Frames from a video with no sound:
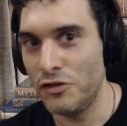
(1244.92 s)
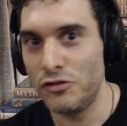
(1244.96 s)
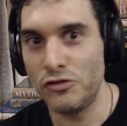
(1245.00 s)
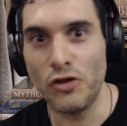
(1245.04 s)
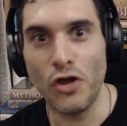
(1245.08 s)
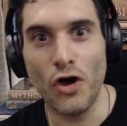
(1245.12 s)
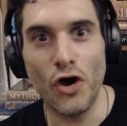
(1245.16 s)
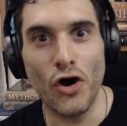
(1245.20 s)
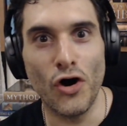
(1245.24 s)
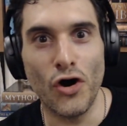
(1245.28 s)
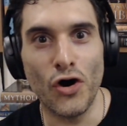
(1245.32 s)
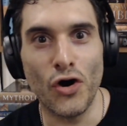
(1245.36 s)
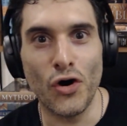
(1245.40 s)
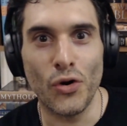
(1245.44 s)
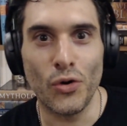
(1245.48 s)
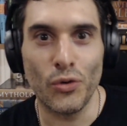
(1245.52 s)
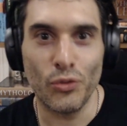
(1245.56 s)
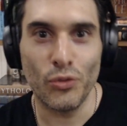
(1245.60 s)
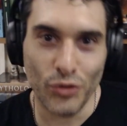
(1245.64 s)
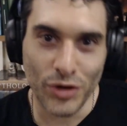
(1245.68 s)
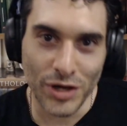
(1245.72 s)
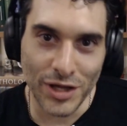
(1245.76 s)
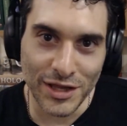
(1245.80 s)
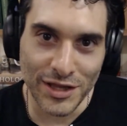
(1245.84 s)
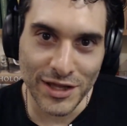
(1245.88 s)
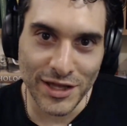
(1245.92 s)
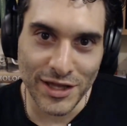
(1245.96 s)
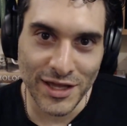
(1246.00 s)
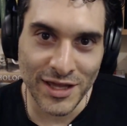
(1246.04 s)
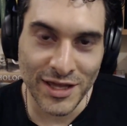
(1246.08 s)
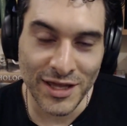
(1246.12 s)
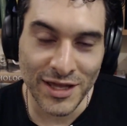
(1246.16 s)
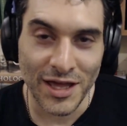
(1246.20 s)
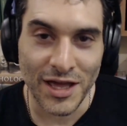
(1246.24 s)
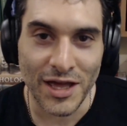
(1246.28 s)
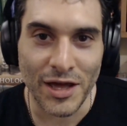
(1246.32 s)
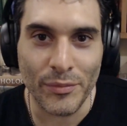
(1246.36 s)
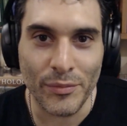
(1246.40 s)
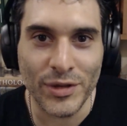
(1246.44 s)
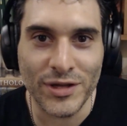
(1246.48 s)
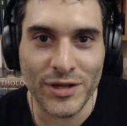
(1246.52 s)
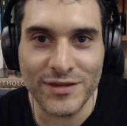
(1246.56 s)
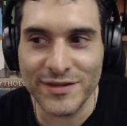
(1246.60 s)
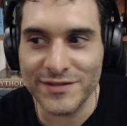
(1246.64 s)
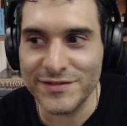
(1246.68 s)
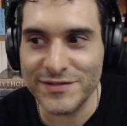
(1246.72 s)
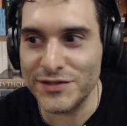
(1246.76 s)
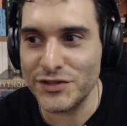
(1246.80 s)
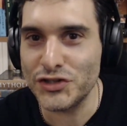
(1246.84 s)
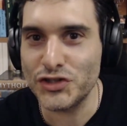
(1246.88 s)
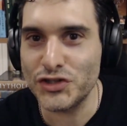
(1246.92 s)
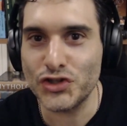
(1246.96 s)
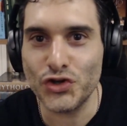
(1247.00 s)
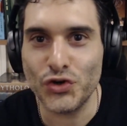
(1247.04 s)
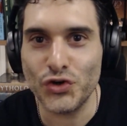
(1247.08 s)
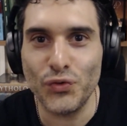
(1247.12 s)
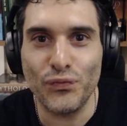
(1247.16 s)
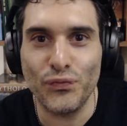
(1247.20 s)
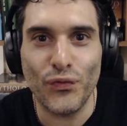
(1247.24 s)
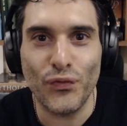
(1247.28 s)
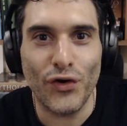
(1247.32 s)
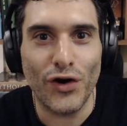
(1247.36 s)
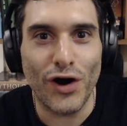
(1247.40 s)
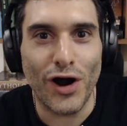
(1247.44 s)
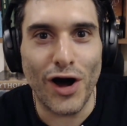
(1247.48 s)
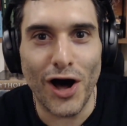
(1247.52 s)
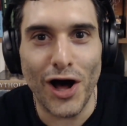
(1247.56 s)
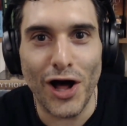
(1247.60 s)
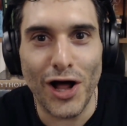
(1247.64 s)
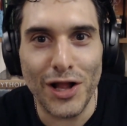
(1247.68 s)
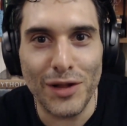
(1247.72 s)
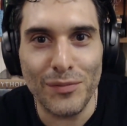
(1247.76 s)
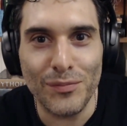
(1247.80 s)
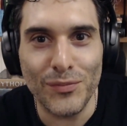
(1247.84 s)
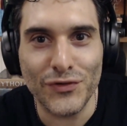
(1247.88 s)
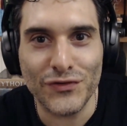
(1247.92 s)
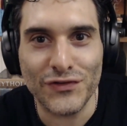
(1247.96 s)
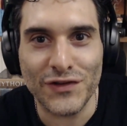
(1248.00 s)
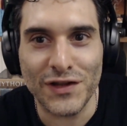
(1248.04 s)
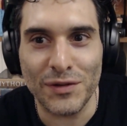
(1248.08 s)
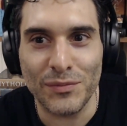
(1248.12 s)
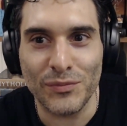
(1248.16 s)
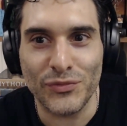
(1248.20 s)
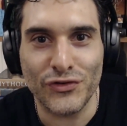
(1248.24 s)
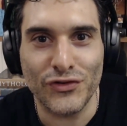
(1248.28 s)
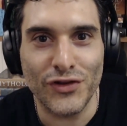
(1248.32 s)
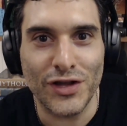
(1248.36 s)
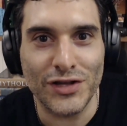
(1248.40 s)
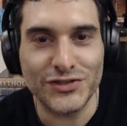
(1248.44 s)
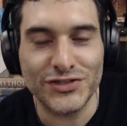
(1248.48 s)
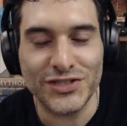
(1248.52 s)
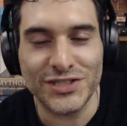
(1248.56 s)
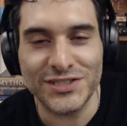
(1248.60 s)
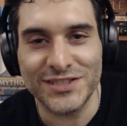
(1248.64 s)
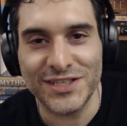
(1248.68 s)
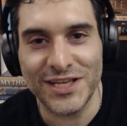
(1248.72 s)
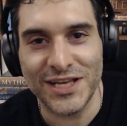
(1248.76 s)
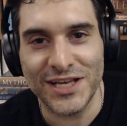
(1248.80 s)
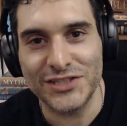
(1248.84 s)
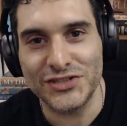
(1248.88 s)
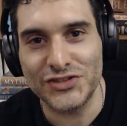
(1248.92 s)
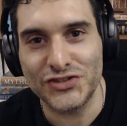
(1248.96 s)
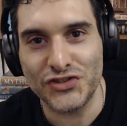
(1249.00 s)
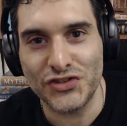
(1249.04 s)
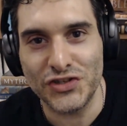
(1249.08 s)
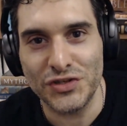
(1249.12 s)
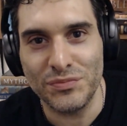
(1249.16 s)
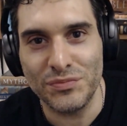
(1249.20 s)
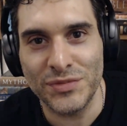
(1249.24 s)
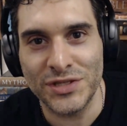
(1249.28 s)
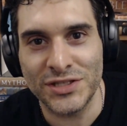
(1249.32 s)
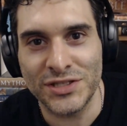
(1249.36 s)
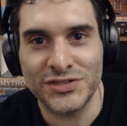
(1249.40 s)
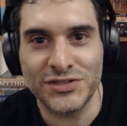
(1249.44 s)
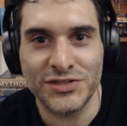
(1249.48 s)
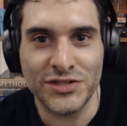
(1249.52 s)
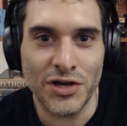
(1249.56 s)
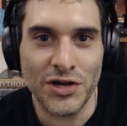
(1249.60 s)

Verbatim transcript: No, really? I mean, this is true for all Muslims, not just the extremists.